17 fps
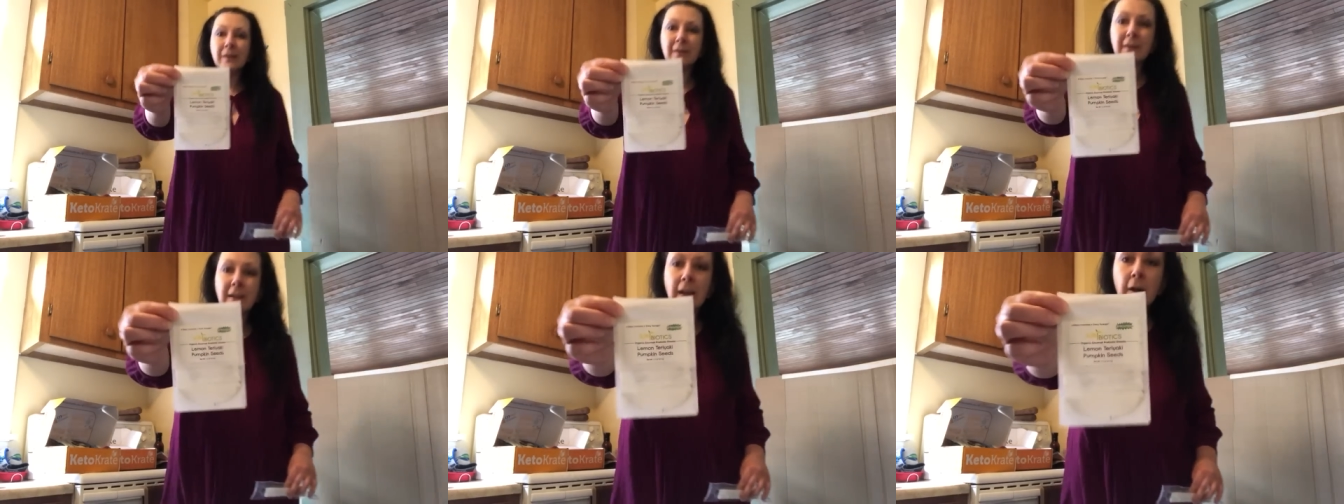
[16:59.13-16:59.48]

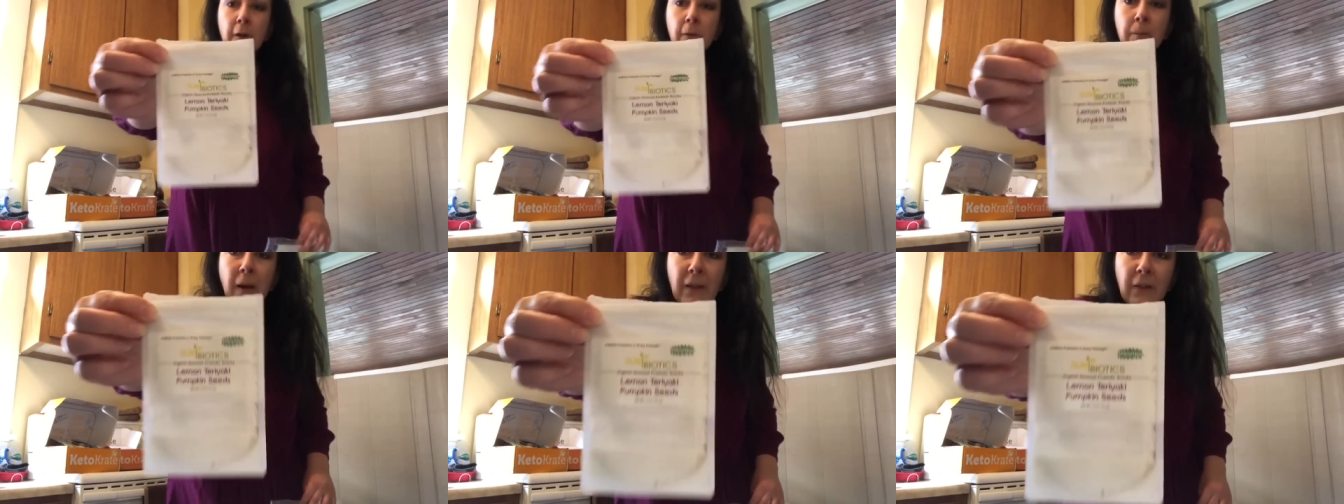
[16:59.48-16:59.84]

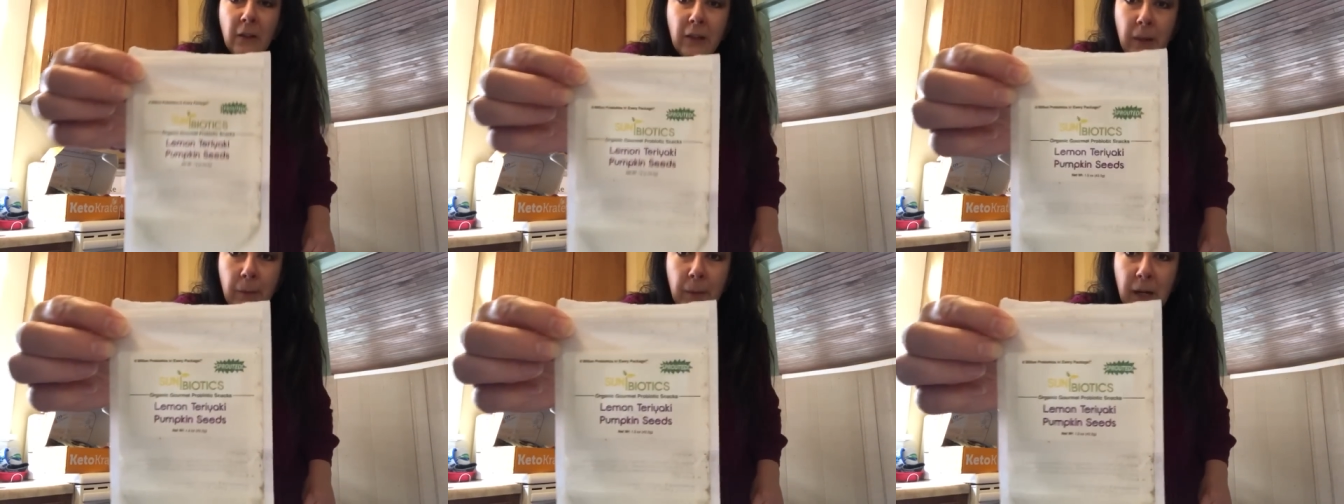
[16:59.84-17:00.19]
scared by the
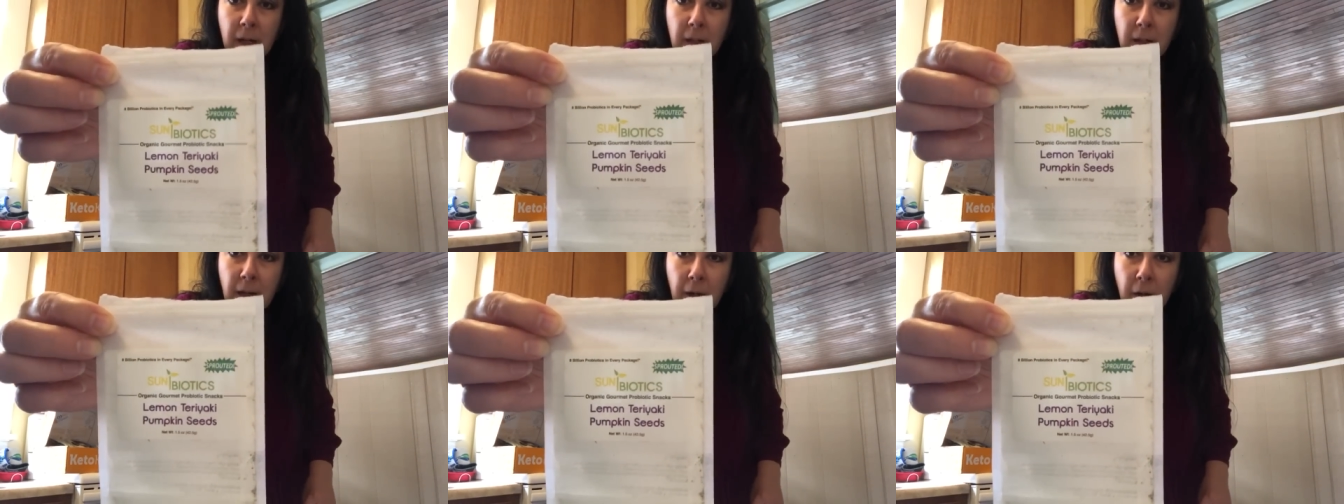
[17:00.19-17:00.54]
lemon
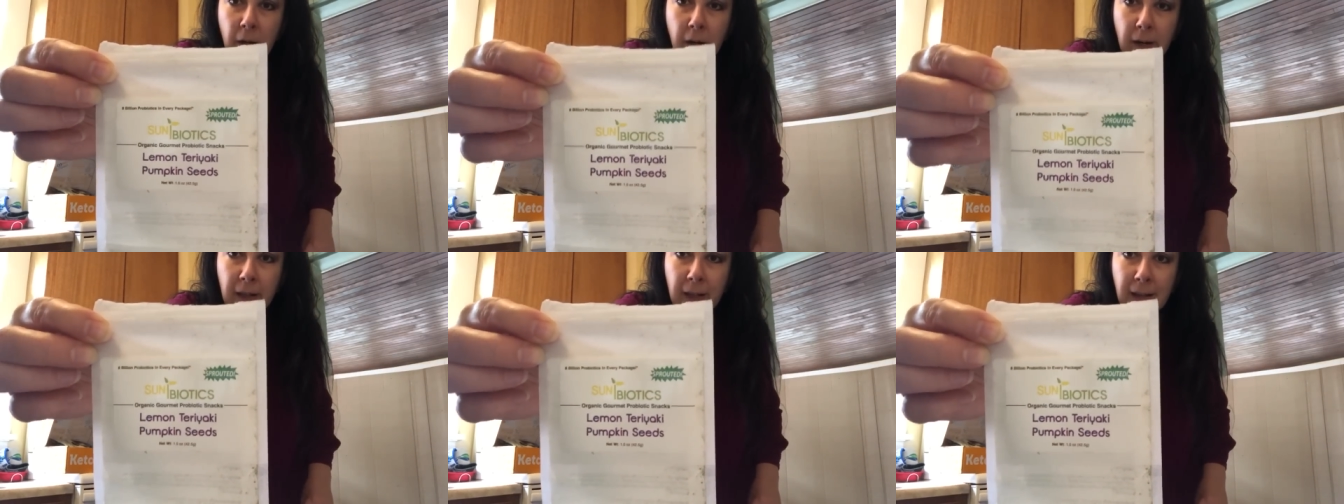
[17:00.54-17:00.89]
and
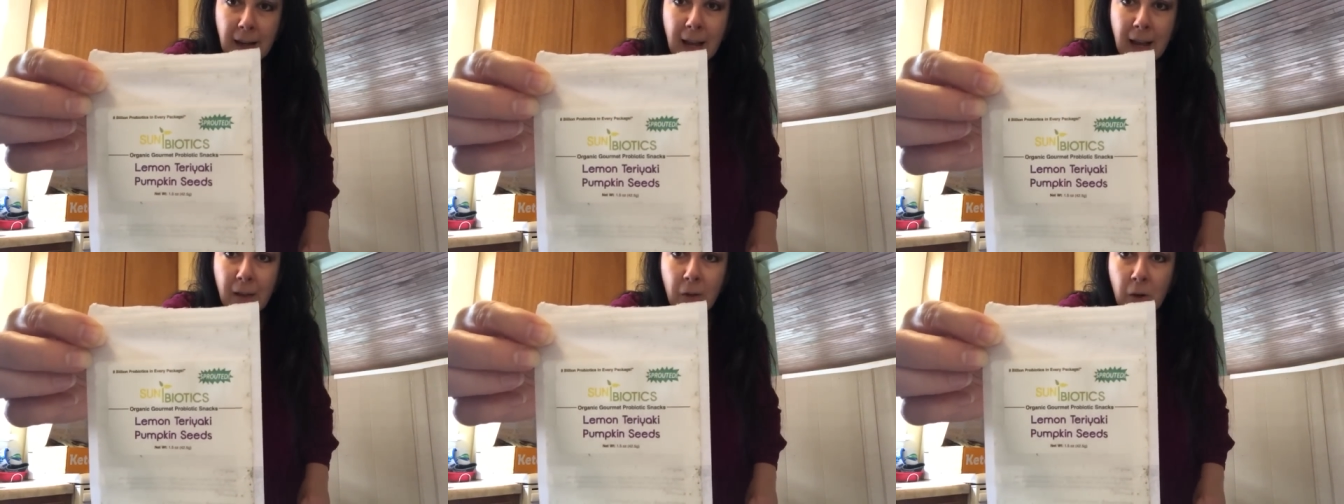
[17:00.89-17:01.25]
teriyaki
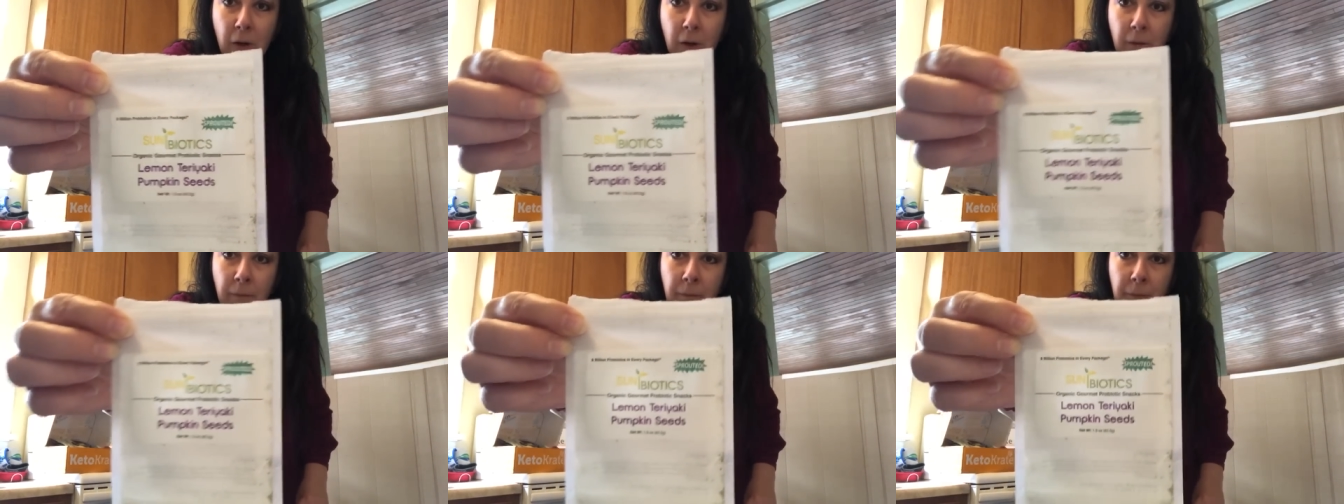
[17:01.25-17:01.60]

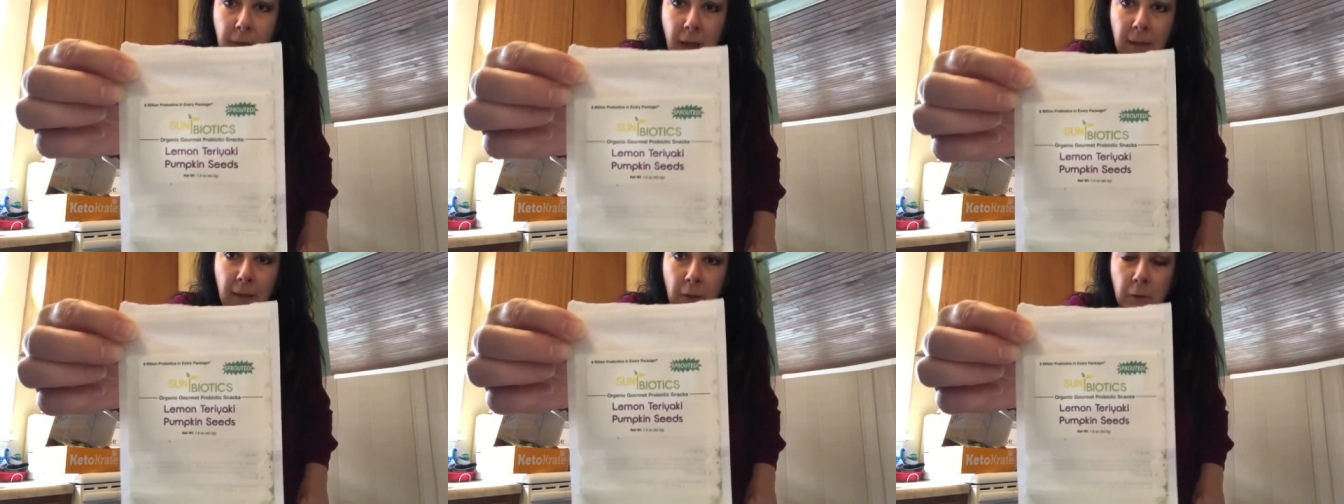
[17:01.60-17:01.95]
together,
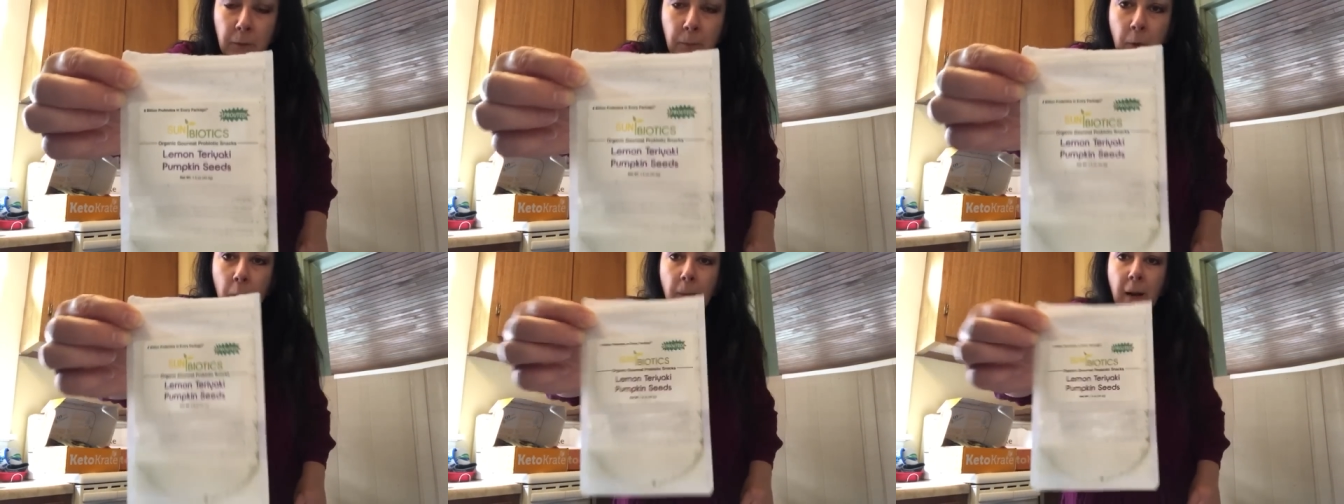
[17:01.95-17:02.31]
and those
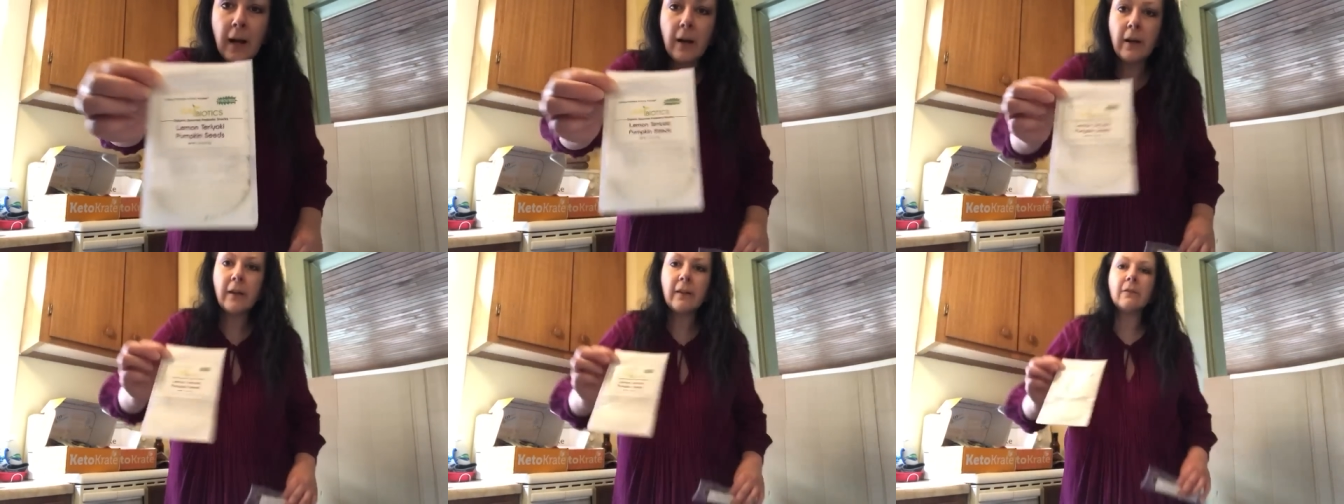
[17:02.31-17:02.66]

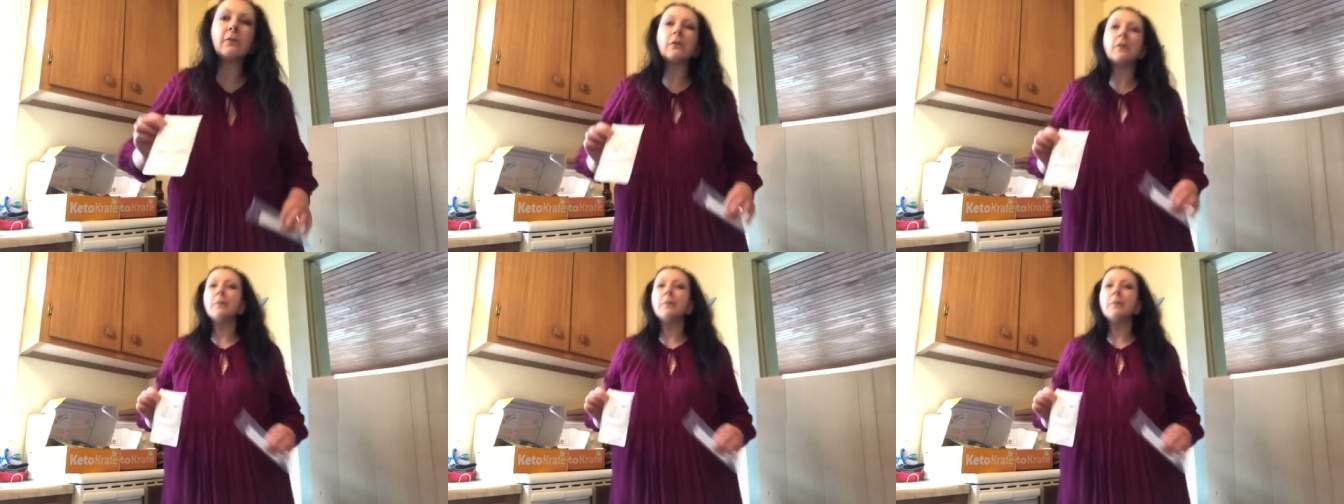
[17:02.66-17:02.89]
probiotics are